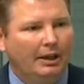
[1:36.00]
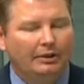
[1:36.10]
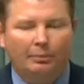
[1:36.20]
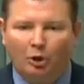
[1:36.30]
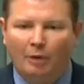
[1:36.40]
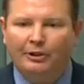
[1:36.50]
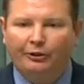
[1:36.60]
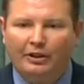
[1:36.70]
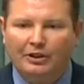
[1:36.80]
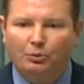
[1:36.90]
The Prime
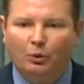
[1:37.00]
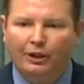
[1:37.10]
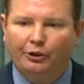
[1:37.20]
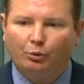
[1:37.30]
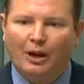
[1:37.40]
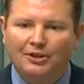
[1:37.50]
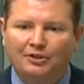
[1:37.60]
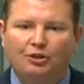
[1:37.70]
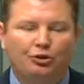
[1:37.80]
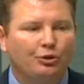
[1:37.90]
Minister this week has raised
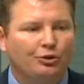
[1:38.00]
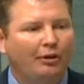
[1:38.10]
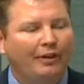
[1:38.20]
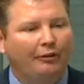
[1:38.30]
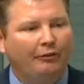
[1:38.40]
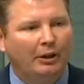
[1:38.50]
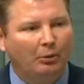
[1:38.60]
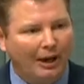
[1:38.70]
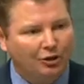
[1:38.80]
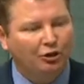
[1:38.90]
issues of our
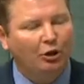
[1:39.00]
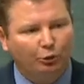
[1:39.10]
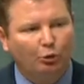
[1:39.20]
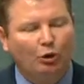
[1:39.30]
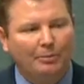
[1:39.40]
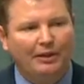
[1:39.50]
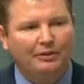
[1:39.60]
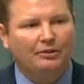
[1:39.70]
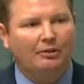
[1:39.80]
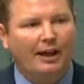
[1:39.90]
federation. I'll talk about
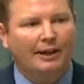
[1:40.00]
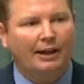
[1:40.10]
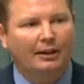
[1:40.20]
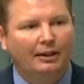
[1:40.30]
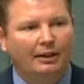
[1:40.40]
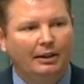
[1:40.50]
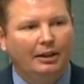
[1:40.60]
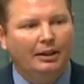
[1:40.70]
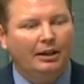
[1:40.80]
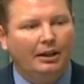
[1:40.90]
this later.
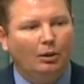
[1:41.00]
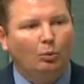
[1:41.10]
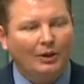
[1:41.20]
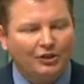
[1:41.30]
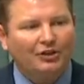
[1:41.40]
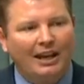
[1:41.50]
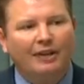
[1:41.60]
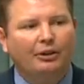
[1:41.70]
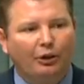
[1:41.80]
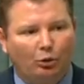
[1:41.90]
We
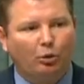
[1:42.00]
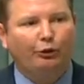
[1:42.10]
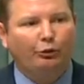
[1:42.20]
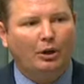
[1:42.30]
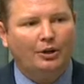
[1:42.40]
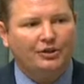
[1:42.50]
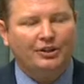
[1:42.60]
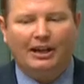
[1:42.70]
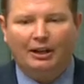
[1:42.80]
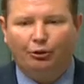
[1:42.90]
stand at a crossroads as a
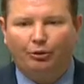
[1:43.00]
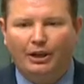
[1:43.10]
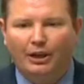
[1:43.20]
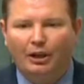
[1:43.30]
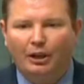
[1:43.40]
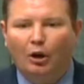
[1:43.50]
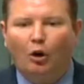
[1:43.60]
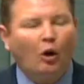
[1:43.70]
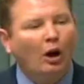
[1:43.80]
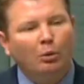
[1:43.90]
country.
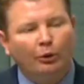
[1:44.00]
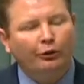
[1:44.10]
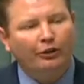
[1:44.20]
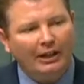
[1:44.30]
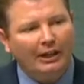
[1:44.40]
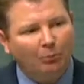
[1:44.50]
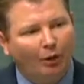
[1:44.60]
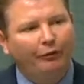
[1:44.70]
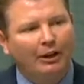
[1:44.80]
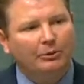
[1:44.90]
I was sitting in my
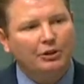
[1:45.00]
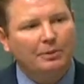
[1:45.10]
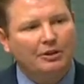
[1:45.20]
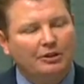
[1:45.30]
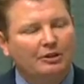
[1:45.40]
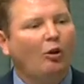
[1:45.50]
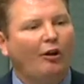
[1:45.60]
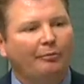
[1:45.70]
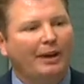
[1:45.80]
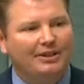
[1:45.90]
family's business.
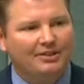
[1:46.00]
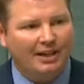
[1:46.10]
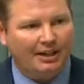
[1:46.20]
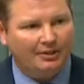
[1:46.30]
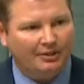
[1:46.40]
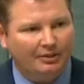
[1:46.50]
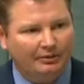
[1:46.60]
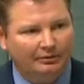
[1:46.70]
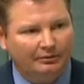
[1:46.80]
Life made sense.